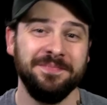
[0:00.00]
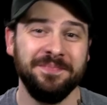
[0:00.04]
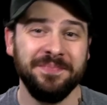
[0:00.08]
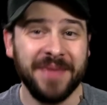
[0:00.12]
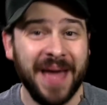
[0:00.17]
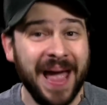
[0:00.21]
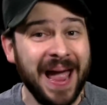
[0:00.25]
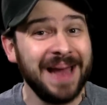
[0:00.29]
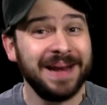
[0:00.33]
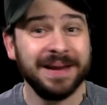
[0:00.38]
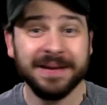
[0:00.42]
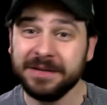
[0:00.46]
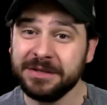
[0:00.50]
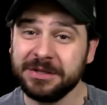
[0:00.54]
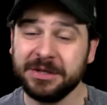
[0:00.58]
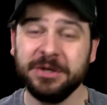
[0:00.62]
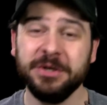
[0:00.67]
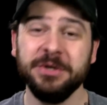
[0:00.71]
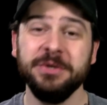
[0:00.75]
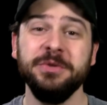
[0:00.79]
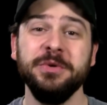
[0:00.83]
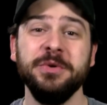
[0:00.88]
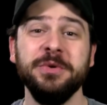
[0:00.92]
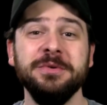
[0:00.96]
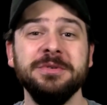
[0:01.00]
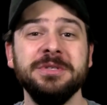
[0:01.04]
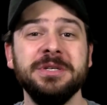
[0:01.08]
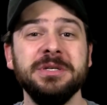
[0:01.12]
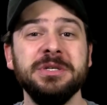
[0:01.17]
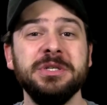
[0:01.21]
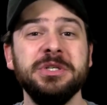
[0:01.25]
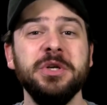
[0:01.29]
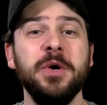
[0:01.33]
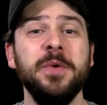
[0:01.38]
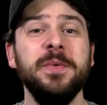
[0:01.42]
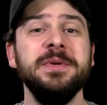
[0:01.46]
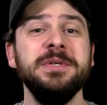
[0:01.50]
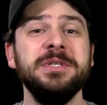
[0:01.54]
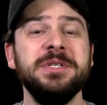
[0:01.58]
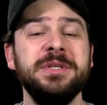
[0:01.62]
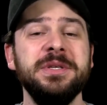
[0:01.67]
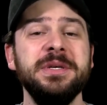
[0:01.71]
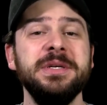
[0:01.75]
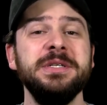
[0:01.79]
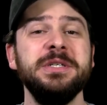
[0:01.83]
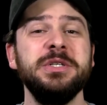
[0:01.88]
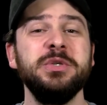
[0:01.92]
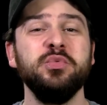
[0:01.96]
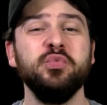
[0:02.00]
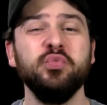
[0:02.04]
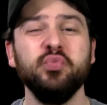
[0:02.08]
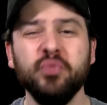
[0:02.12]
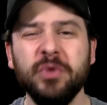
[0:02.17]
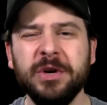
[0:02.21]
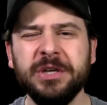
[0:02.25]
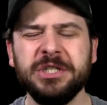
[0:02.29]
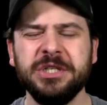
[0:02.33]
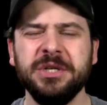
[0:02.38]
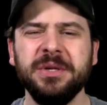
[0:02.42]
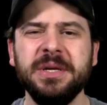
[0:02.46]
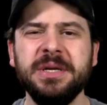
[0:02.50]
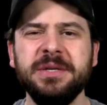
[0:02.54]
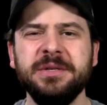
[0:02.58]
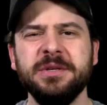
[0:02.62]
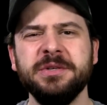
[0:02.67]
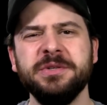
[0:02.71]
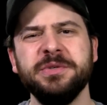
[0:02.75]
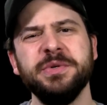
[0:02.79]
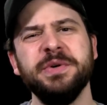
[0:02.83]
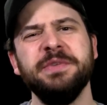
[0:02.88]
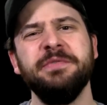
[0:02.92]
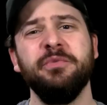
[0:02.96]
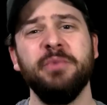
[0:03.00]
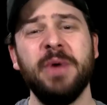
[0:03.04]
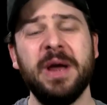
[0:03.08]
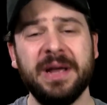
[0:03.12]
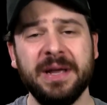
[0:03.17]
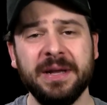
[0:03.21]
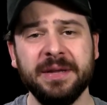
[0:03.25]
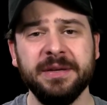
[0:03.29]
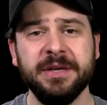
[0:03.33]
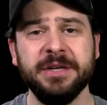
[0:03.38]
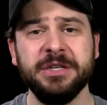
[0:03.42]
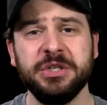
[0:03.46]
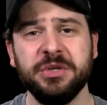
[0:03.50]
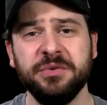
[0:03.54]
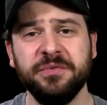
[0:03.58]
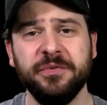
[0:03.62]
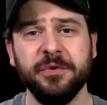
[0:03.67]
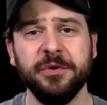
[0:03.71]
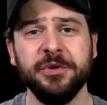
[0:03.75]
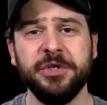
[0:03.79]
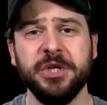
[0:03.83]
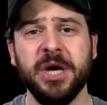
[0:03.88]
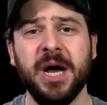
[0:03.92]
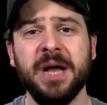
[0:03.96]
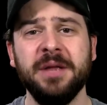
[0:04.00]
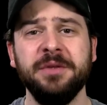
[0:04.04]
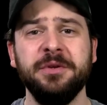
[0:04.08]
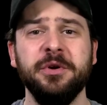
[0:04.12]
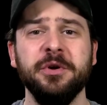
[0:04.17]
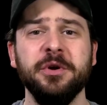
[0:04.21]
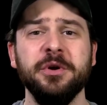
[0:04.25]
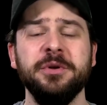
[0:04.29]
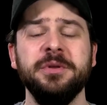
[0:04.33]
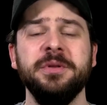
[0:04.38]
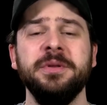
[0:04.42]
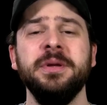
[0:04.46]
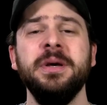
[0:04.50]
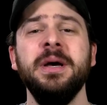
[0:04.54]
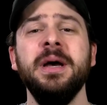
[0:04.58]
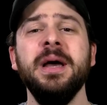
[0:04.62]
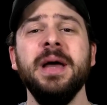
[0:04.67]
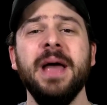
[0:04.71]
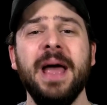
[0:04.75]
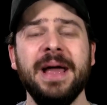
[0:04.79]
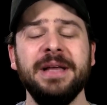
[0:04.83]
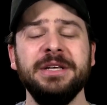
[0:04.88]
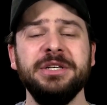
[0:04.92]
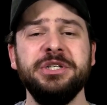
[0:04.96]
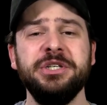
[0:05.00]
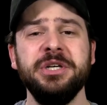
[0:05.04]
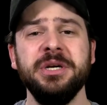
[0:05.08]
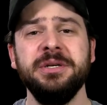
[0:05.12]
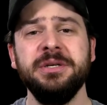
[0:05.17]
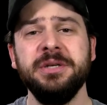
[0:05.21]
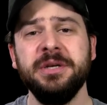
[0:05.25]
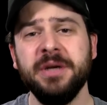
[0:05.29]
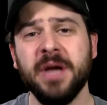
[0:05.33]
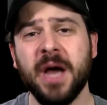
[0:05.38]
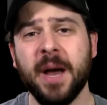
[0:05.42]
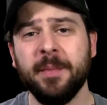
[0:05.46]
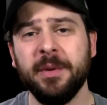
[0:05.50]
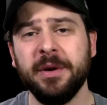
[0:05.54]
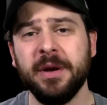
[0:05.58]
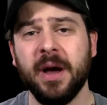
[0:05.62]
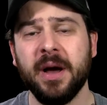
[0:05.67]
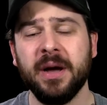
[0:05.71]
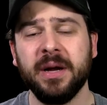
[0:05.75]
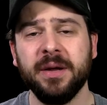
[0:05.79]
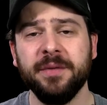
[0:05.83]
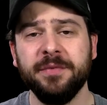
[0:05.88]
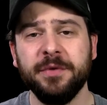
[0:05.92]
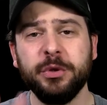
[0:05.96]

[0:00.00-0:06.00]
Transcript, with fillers: That is good news, and so is this richly deserved recognition for John Gurdon and Shinya Yamanaka,